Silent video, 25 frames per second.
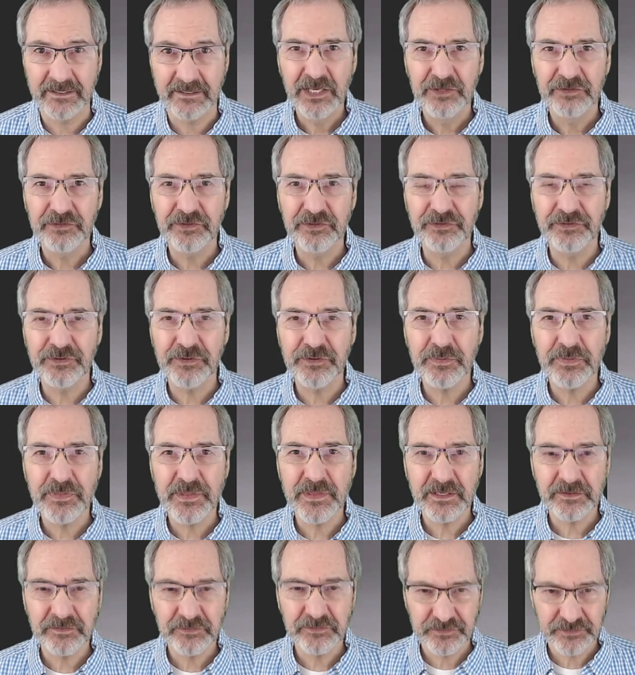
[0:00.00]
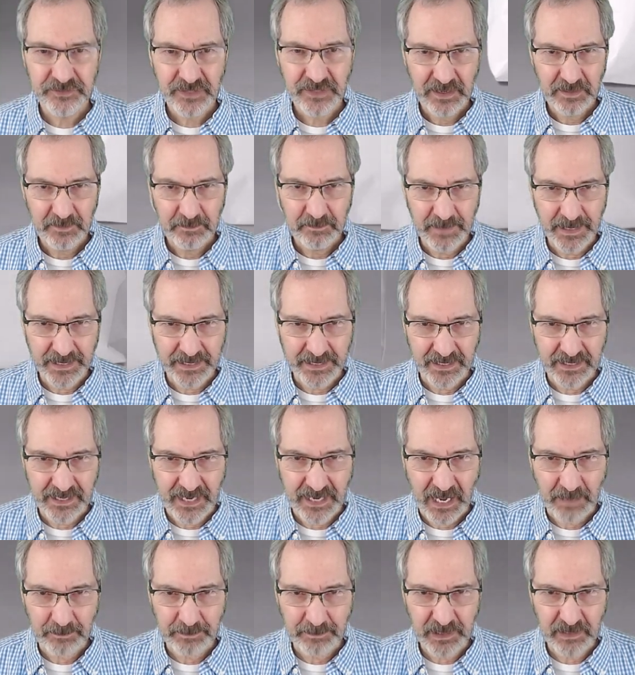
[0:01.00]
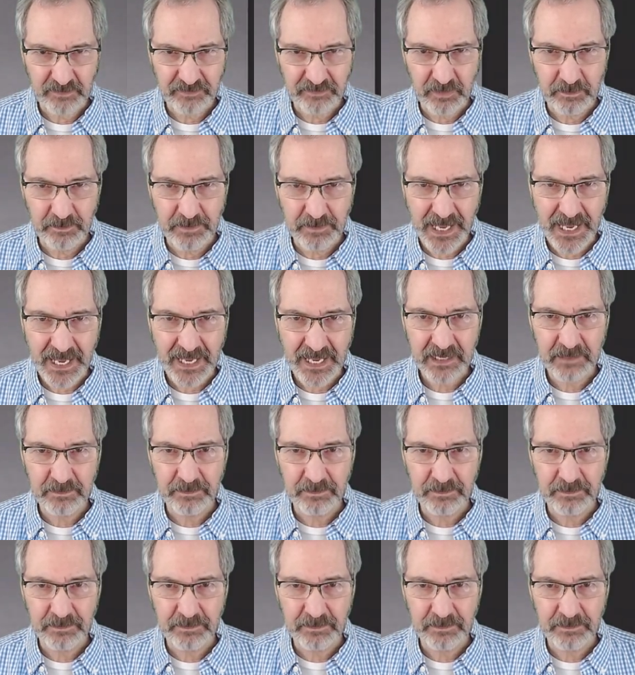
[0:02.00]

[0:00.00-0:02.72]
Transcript: To do this, make a copy of the bag